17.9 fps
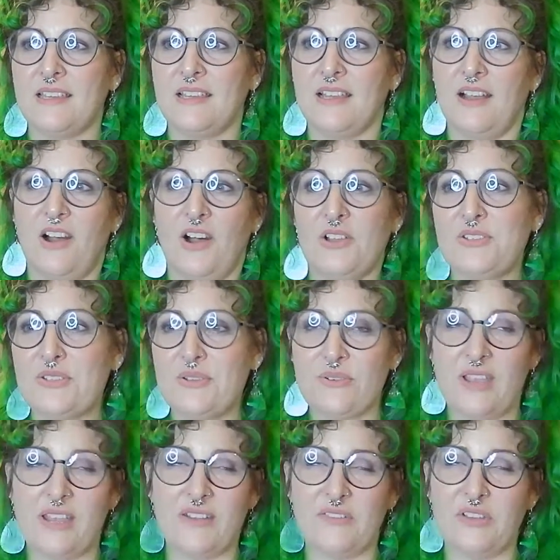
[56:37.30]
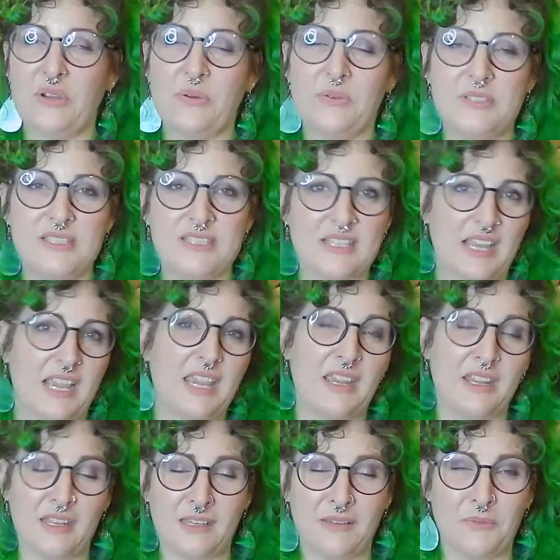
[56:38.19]
also kind of
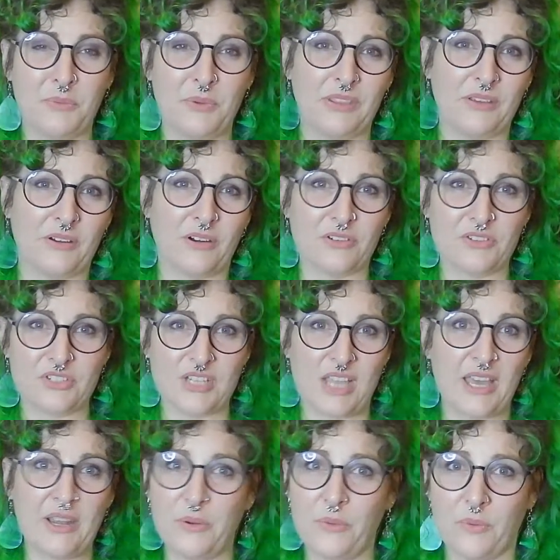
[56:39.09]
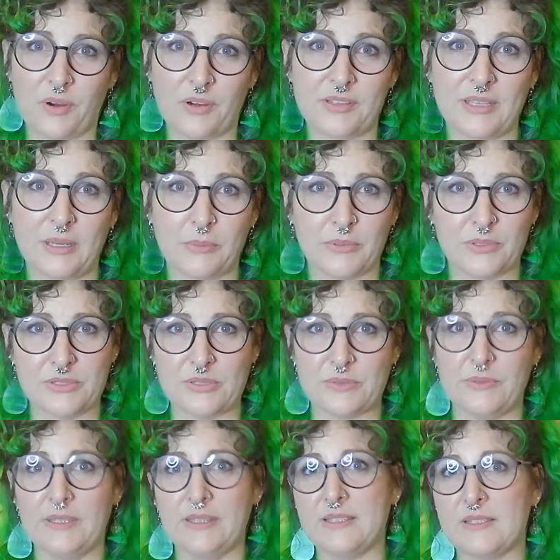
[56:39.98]
coinciding with our shadow work that we're
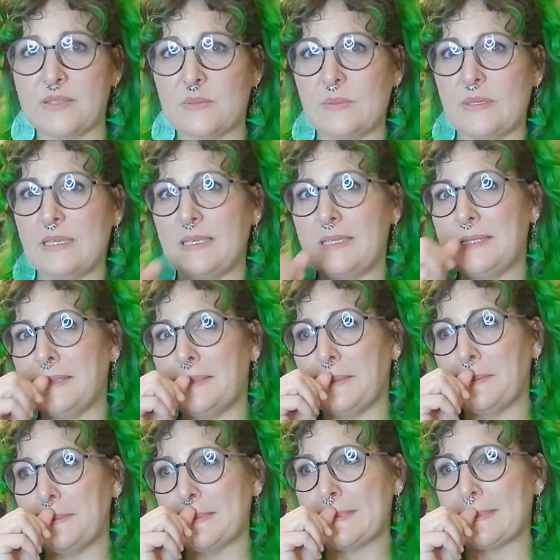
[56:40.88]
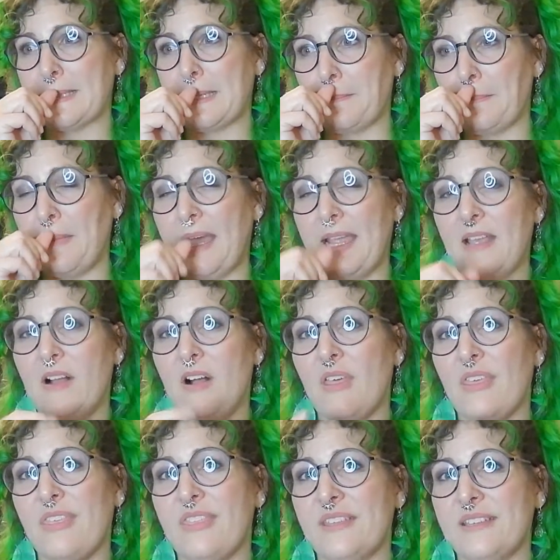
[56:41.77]
doing this week. You know, it's like my
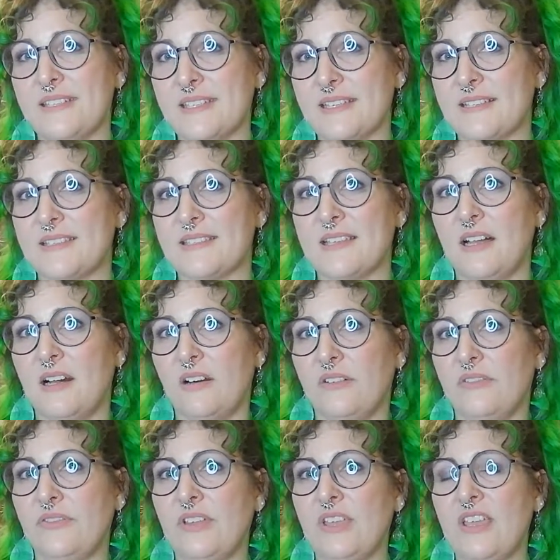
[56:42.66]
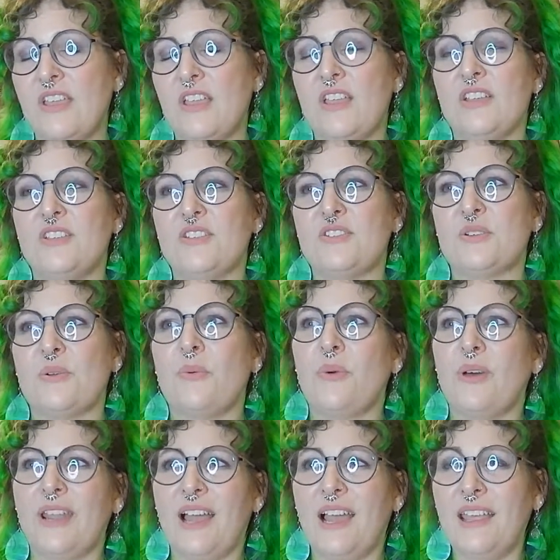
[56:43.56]
authentic self. So,
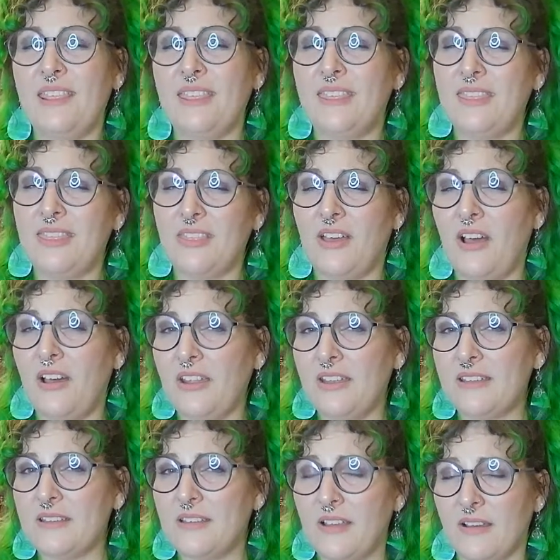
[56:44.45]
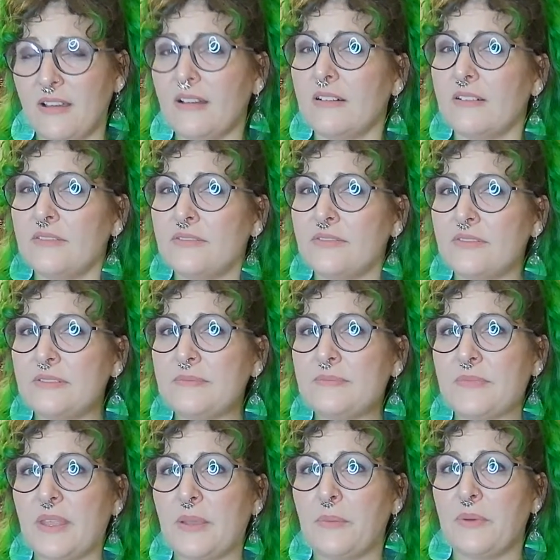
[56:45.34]
what I thought of
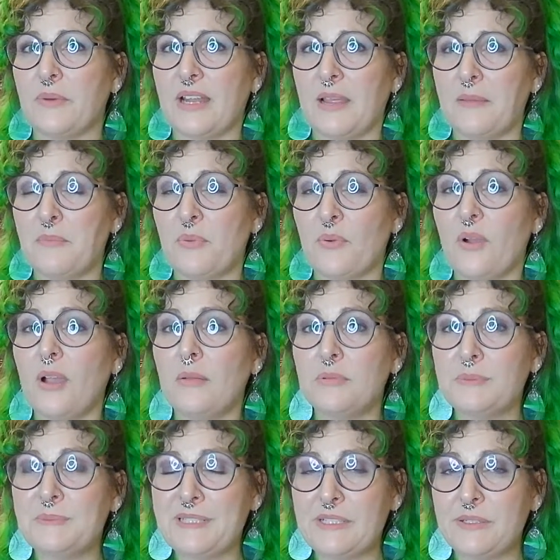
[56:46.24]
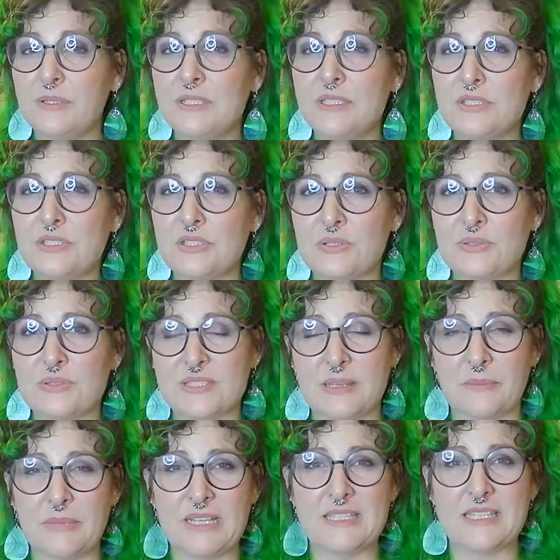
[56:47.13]
and what I'm probably going to do is
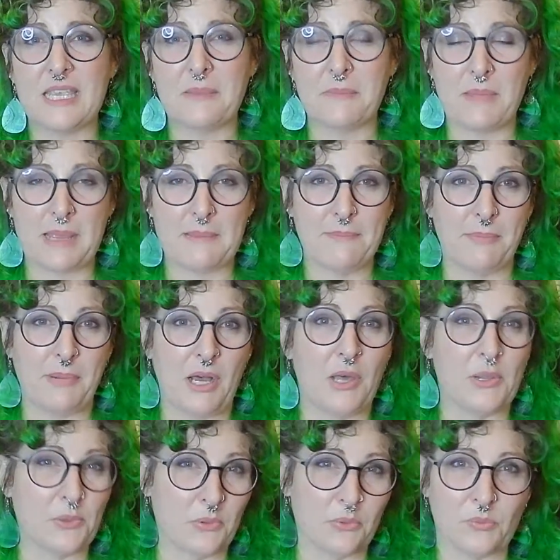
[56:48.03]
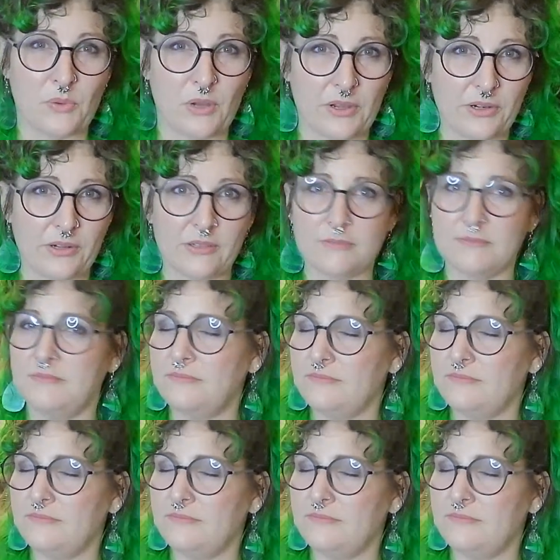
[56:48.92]
I'm going to take my bottled water,